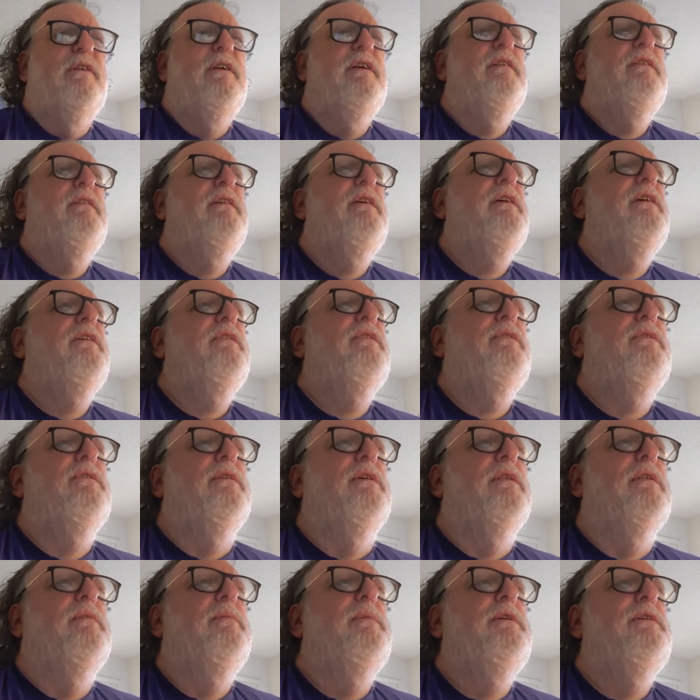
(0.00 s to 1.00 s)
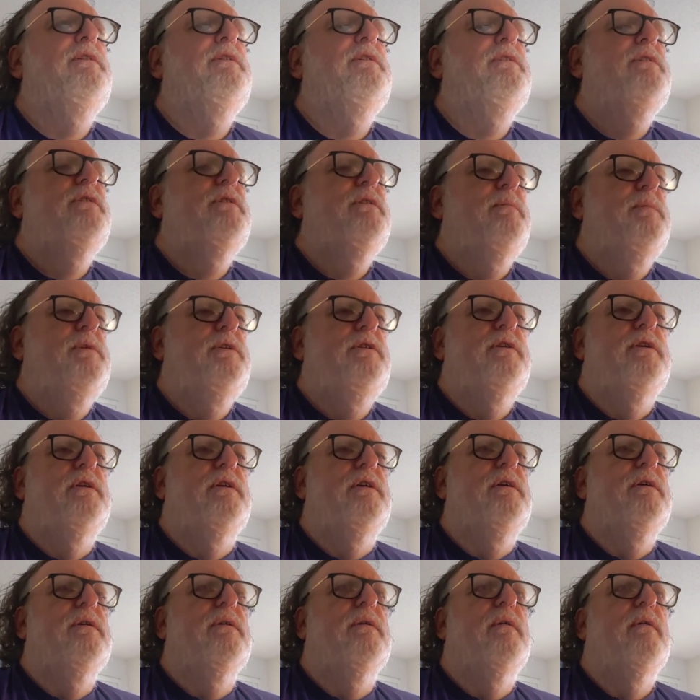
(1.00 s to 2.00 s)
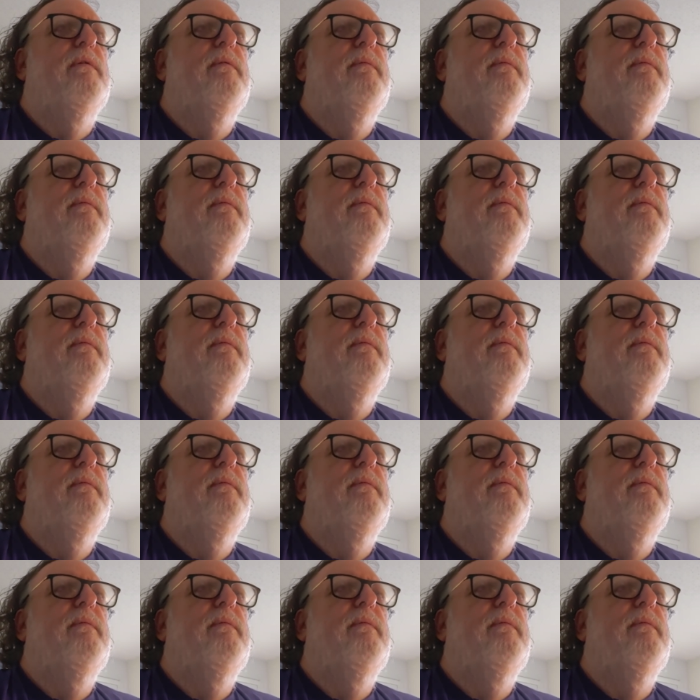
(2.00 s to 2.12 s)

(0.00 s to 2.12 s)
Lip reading: I think. Hold on, let me check here.